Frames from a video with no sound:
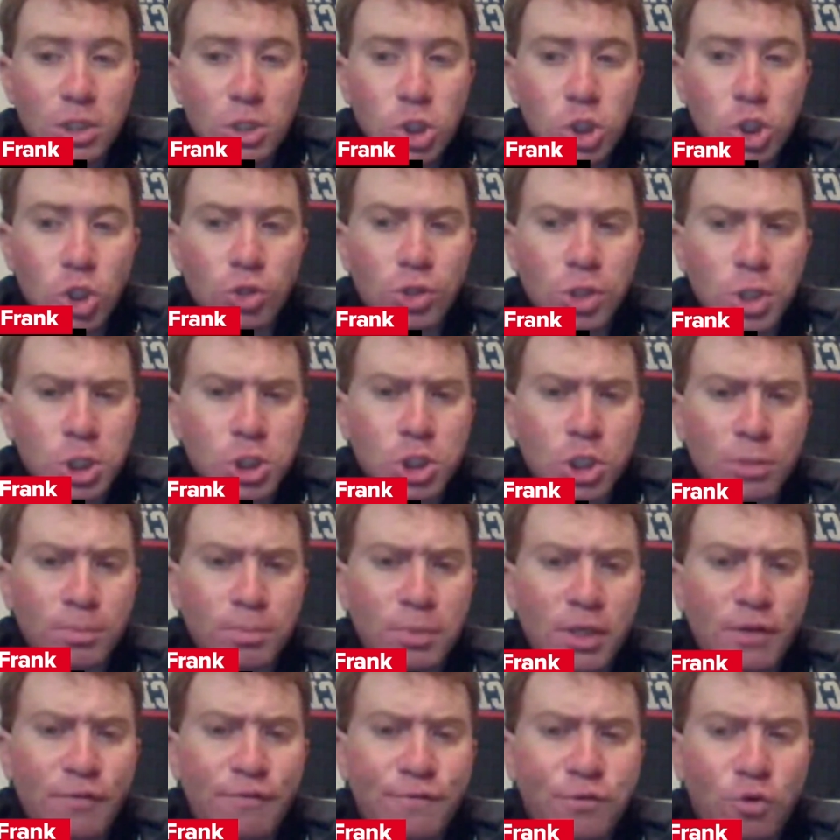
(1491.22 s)
So this could
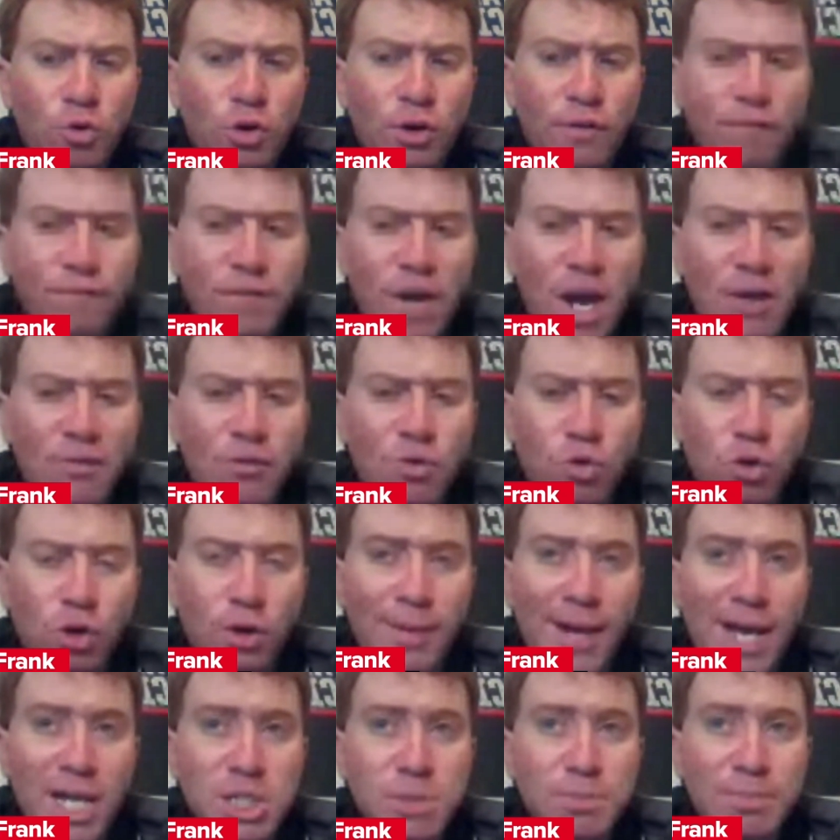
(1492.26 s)
be 4 to 5
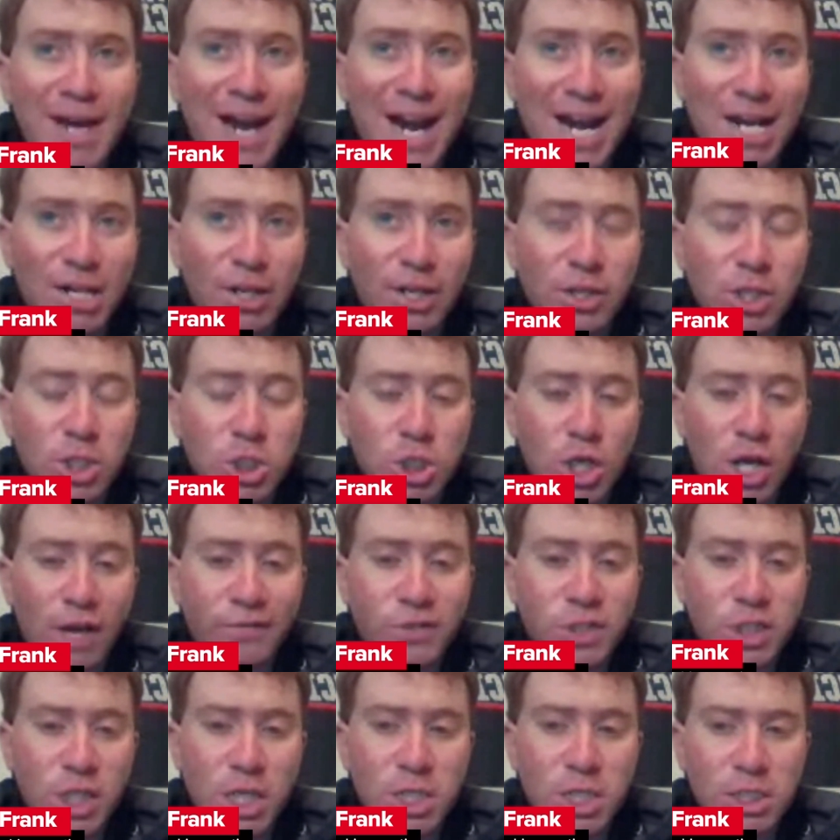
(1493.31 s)
quarterbacks battling this
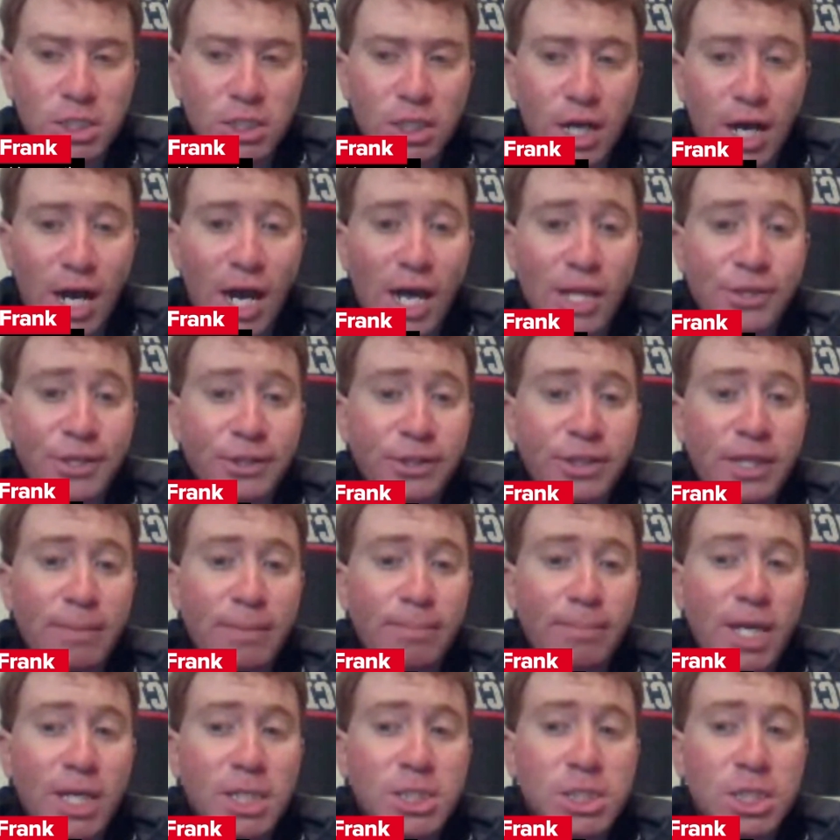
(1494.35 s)
offseason. I think
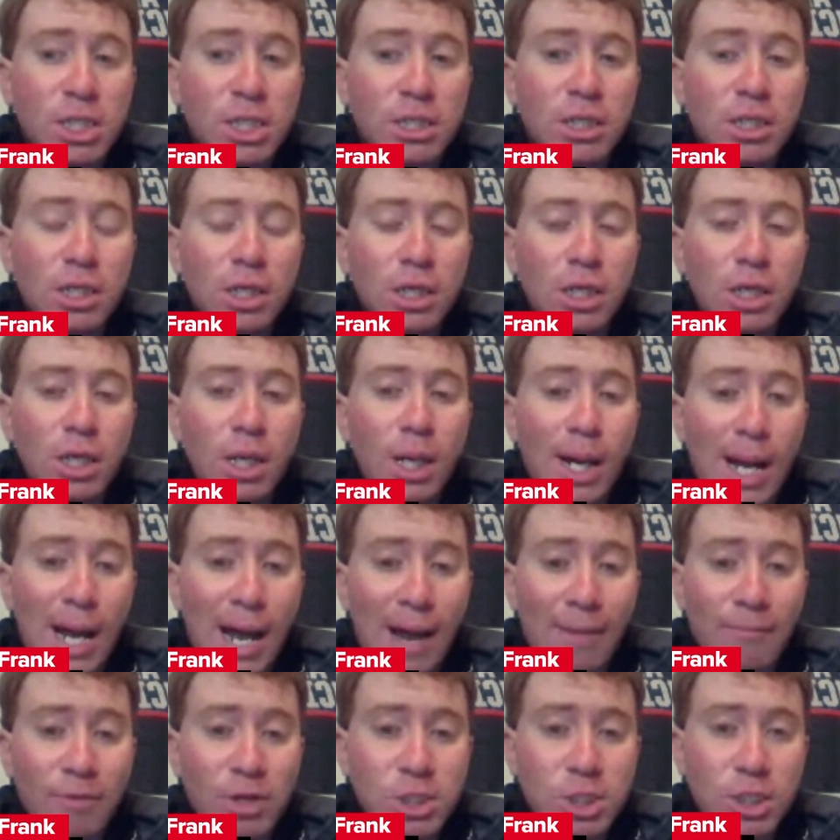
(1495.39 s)
that makes it,
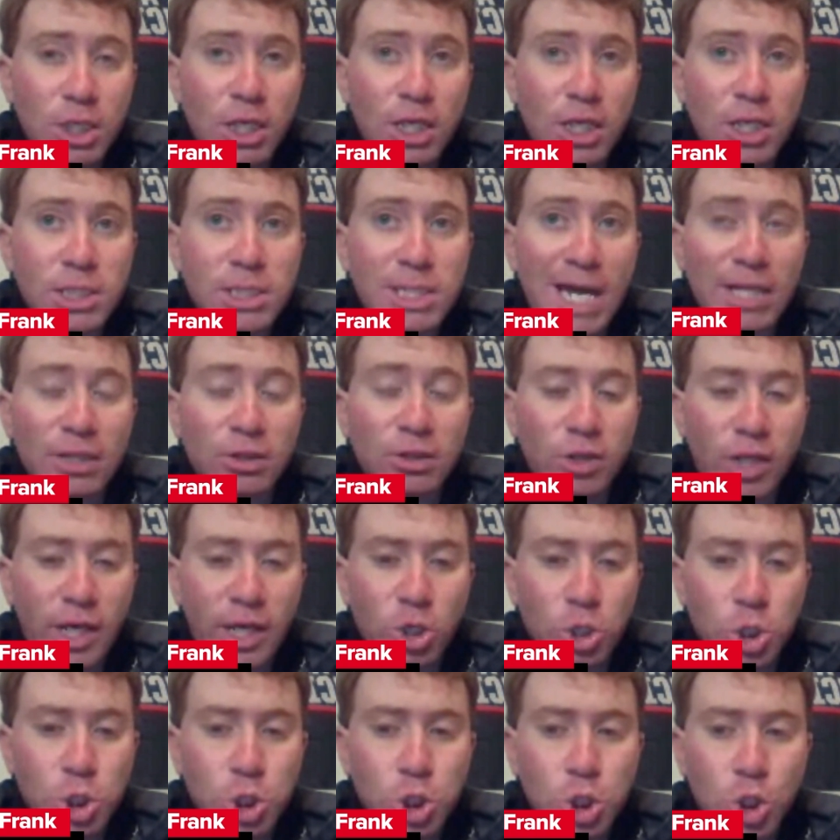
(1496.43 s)
obviously, it's got
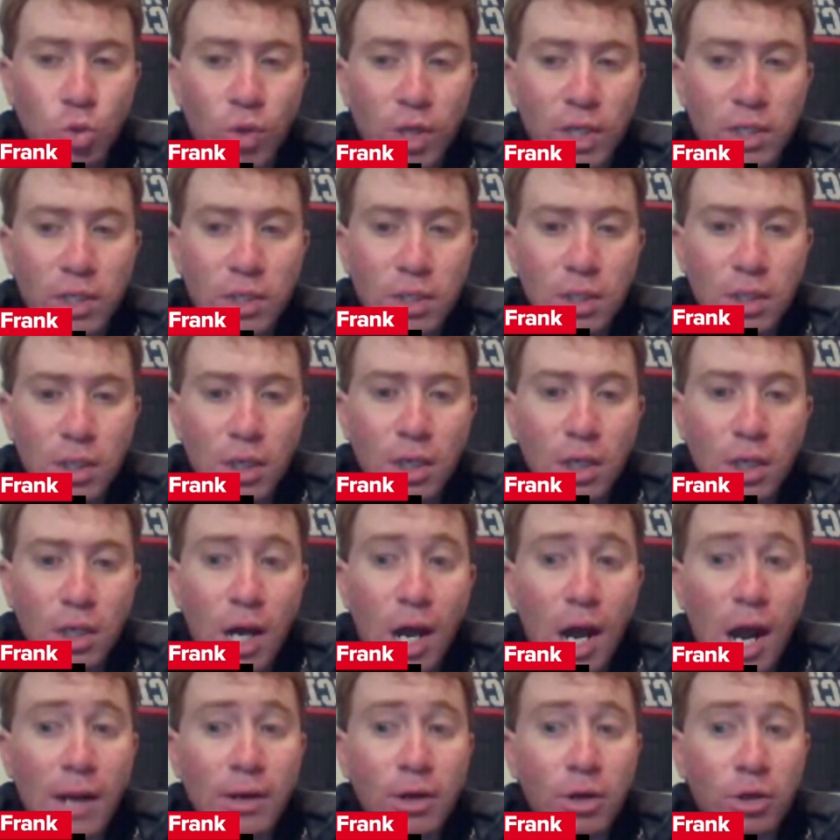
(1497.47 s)
layers to it.
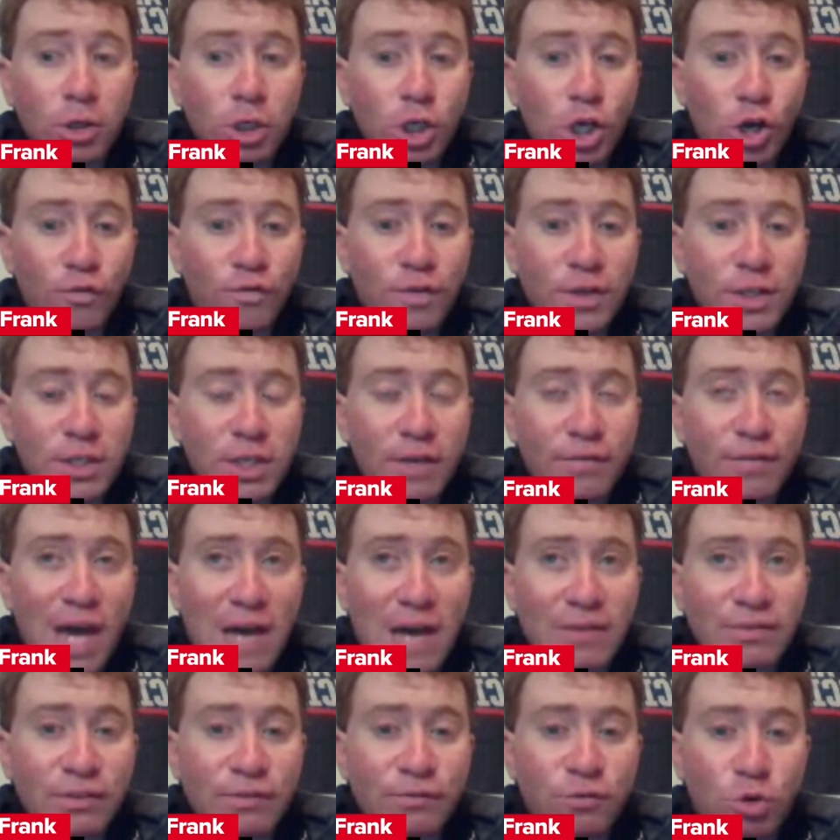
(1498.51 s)
I don't know if
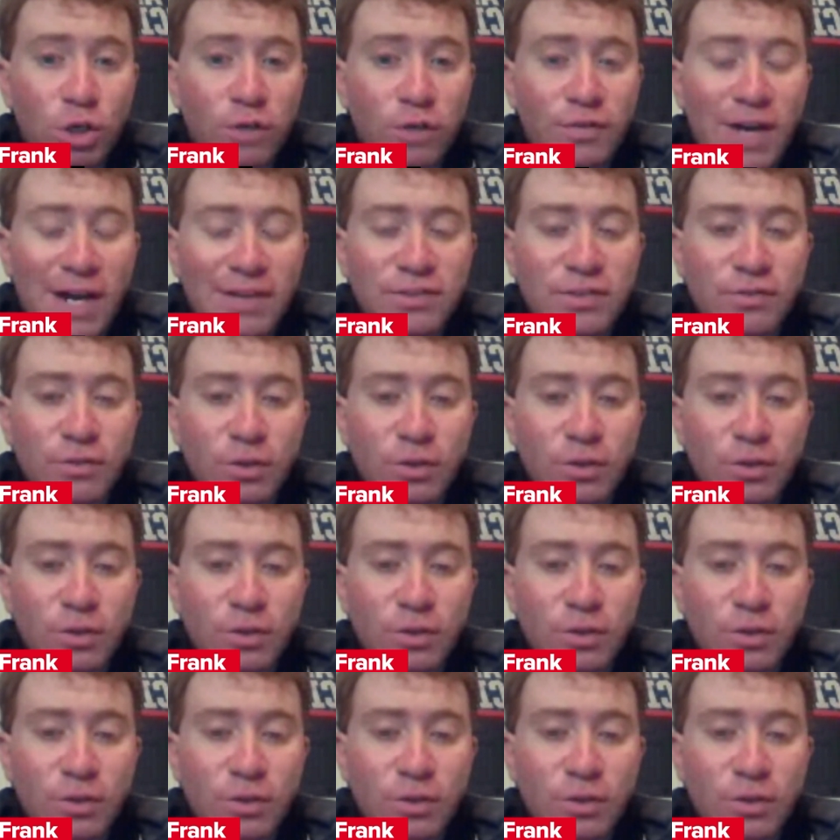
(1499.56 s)
having 4 to 5